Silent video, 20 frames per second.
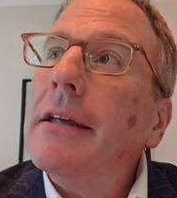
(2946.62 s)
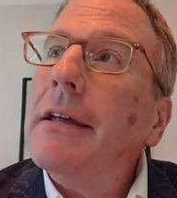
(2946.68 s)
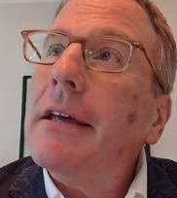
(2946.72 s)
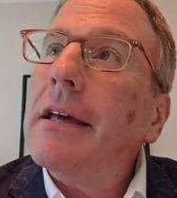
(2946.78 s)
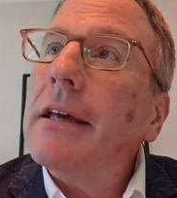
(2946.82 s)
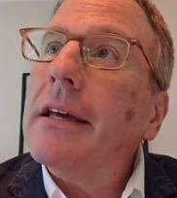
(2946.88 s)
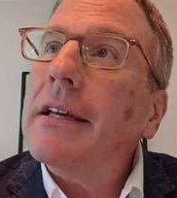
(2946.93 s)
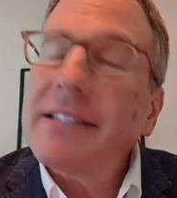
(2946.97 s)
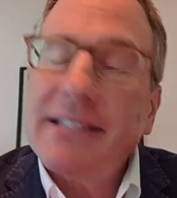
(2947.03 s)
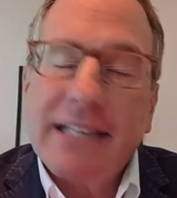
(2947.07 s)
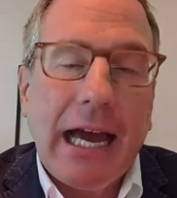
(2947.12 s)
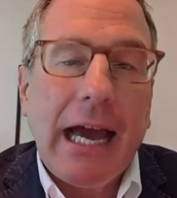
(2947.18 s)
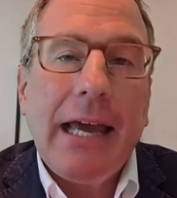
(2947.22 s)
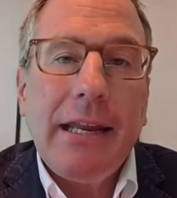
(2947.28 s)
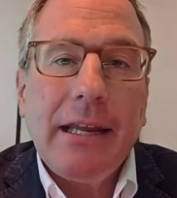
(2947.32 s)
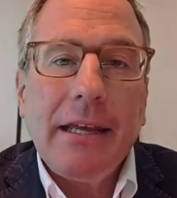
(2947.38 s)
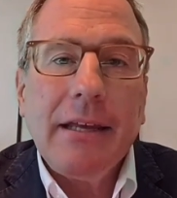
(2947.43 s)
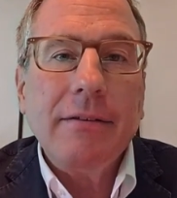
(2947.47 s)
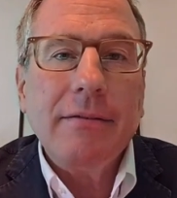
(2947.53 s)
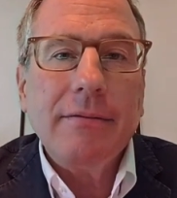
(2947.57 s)

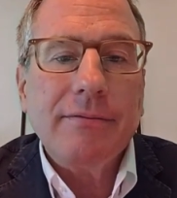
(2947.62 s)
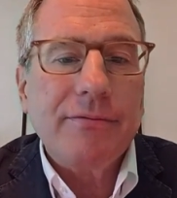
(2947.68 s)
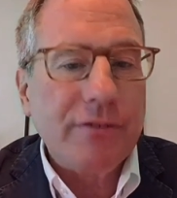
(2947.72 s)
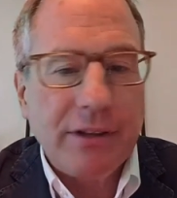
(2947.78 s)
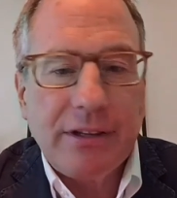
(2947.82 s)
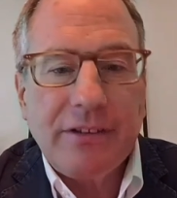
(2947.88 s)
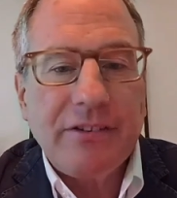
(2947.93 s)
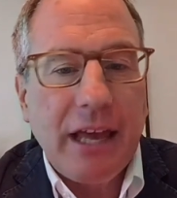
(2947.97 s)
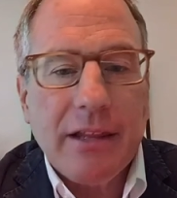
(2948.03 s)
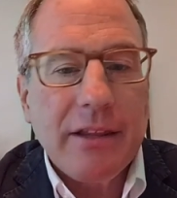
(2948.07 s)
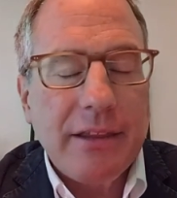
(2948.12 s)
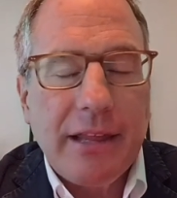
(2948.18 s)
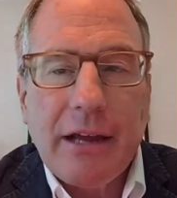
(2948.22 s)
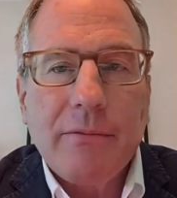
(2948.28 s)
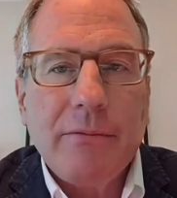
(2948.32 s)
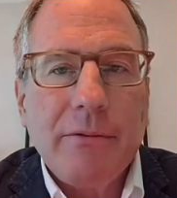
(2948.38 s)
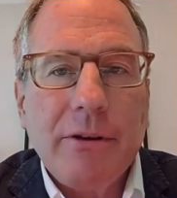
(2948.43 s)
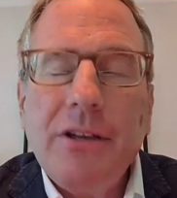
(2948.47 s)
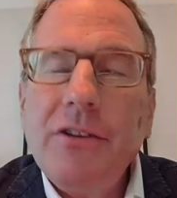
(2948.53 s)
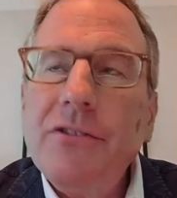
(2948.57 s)
exciting for exactly
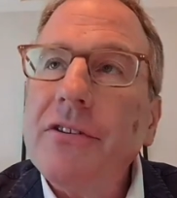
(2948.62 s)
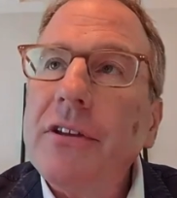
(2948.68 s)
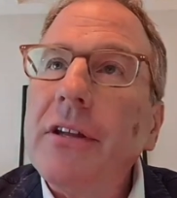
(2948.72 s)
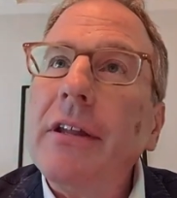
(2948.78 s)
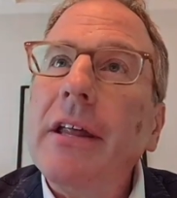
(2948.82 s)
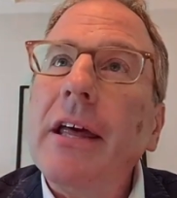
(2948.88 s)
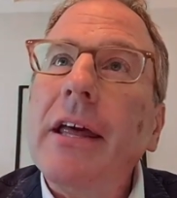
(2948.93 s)
that reason.